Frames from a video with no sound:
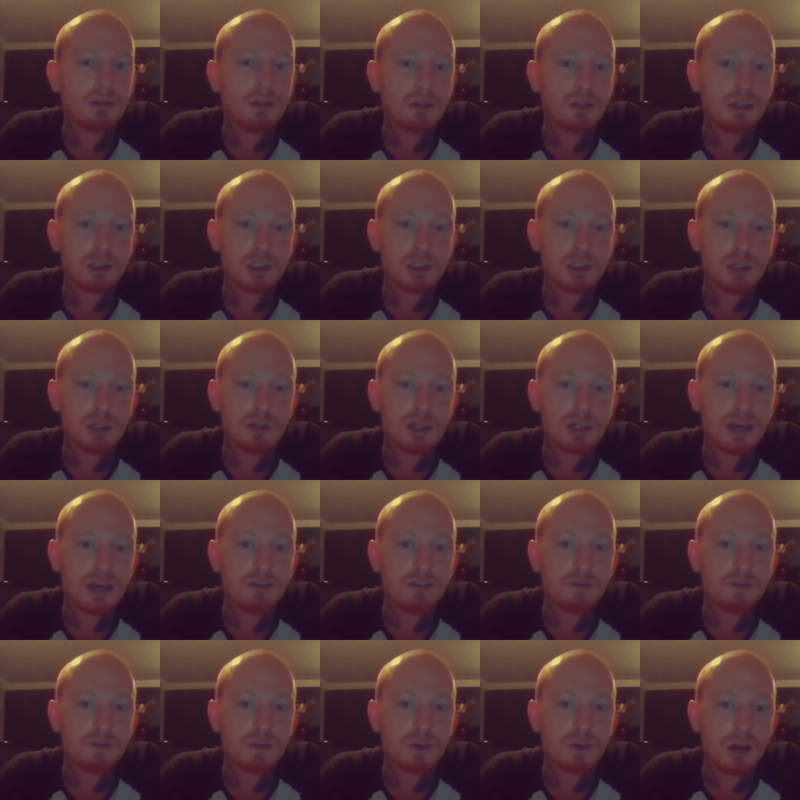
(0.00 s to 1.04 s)
she would have
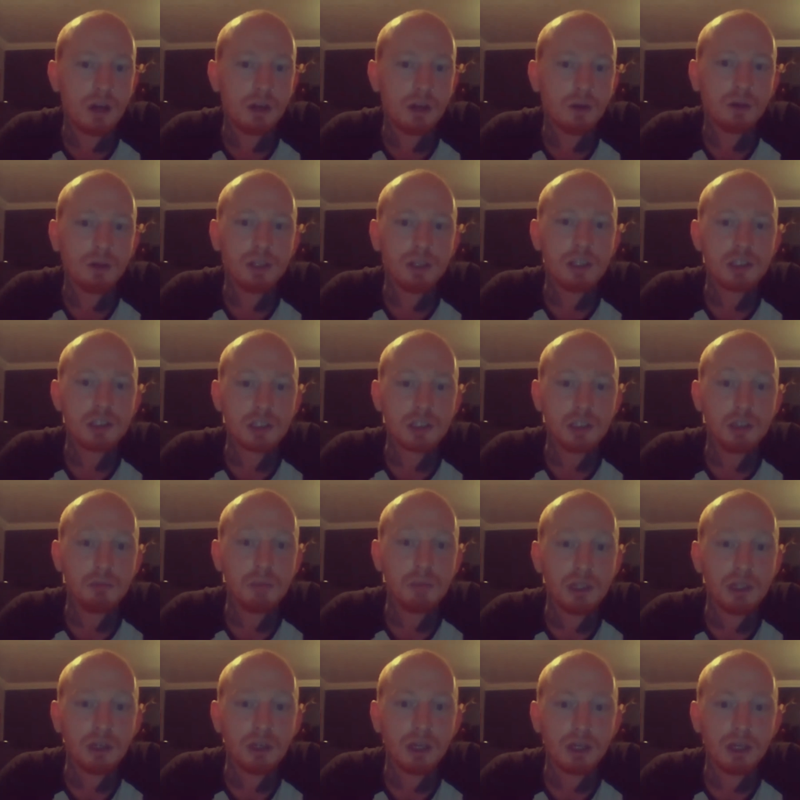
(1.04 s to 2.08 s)
a knowledge that you'd
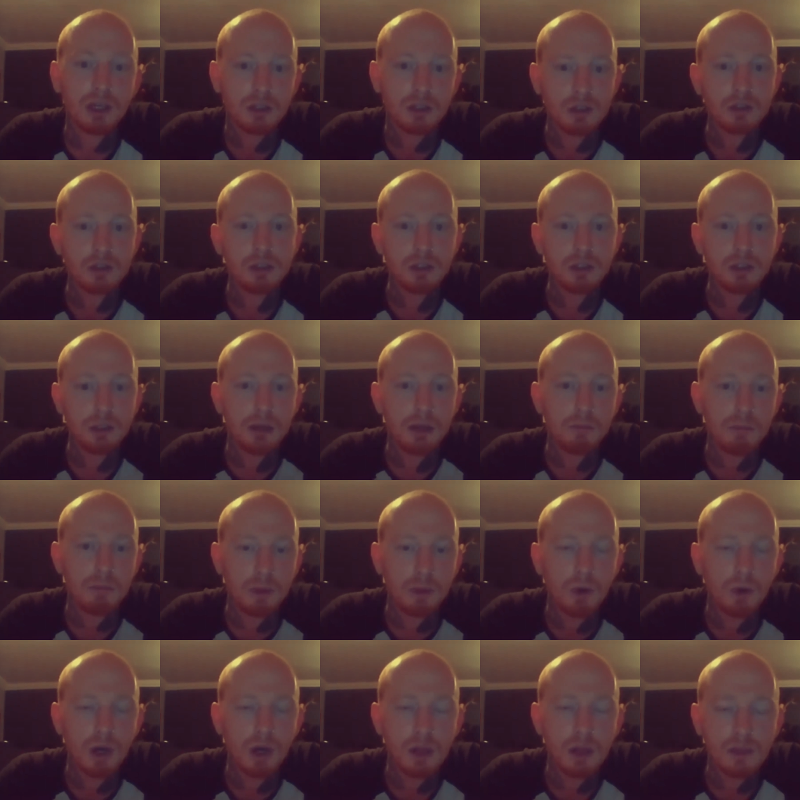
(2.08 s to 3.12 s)
be like, it would be
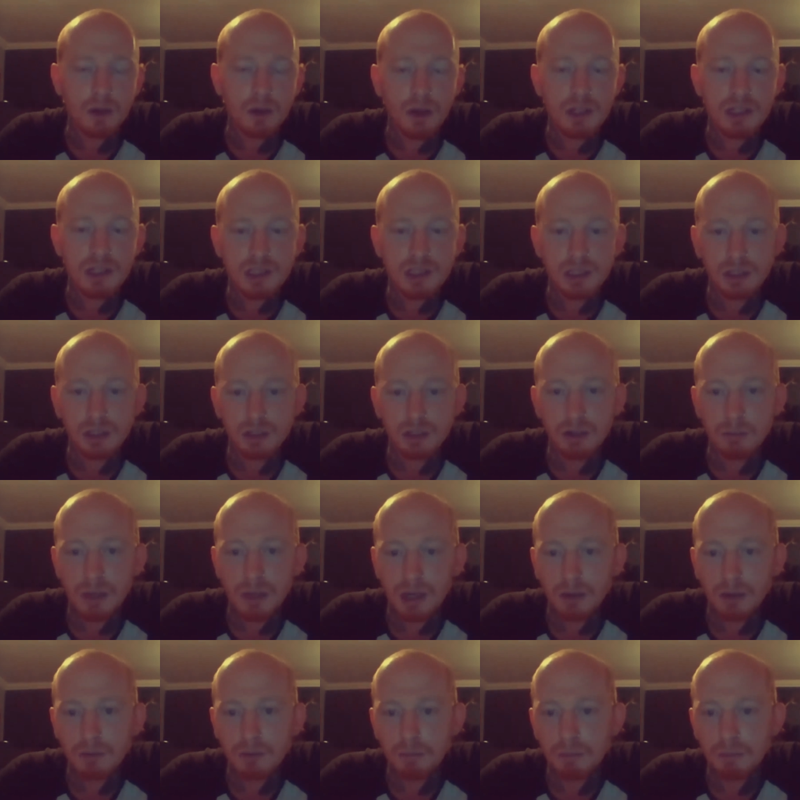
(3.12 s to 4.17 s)
worth asking her
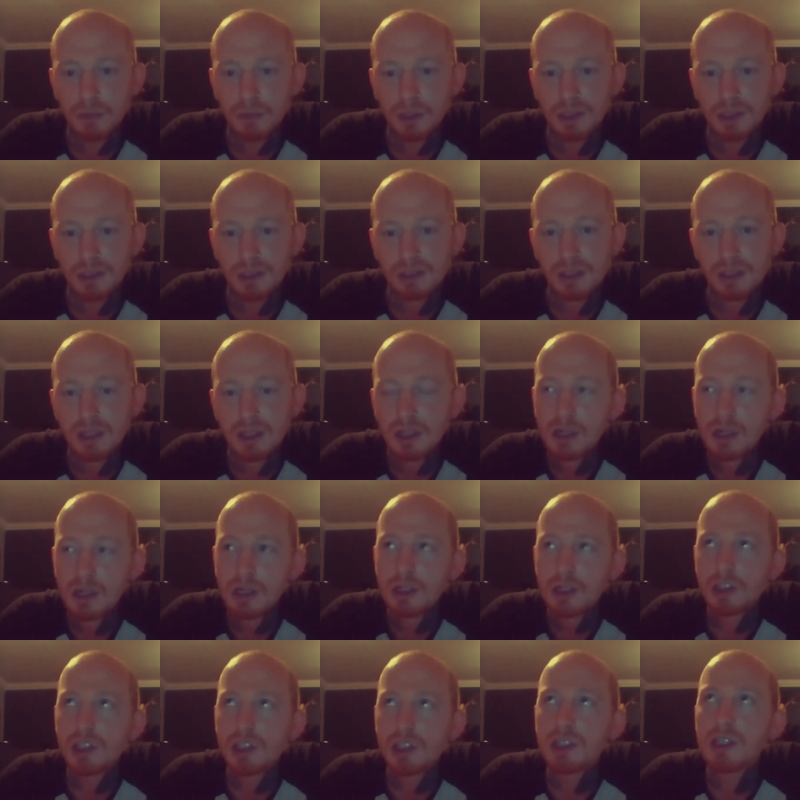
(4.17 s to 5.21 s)
about. But
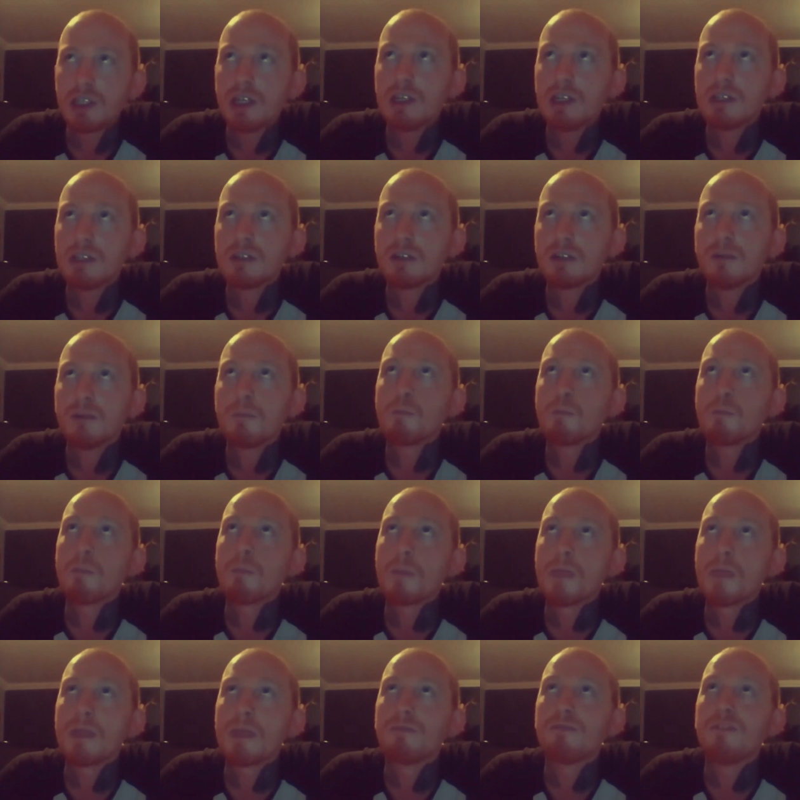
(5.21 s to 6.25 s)
she did,
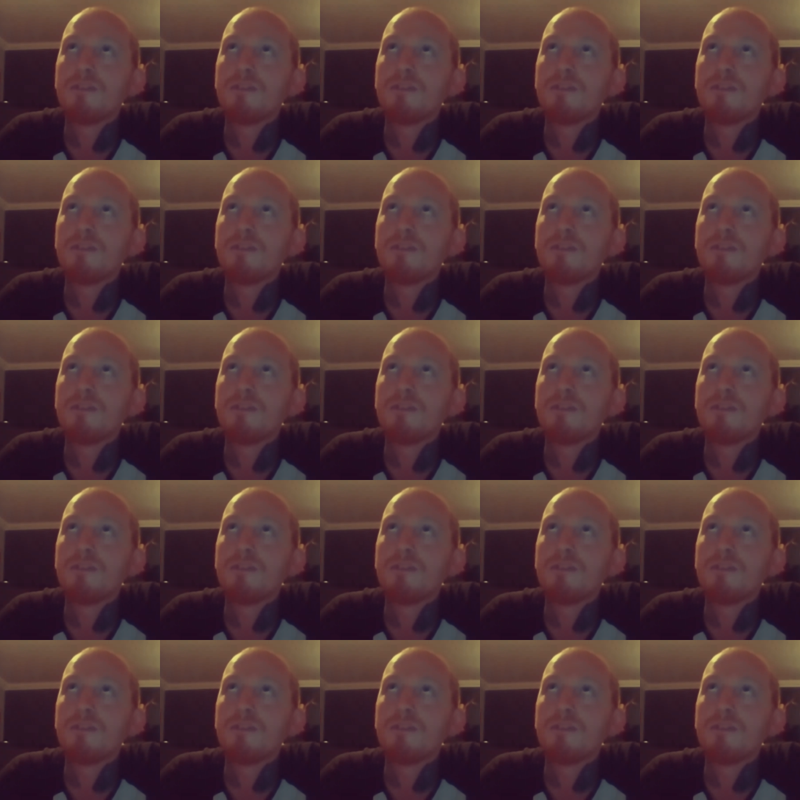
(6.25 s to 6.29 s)
for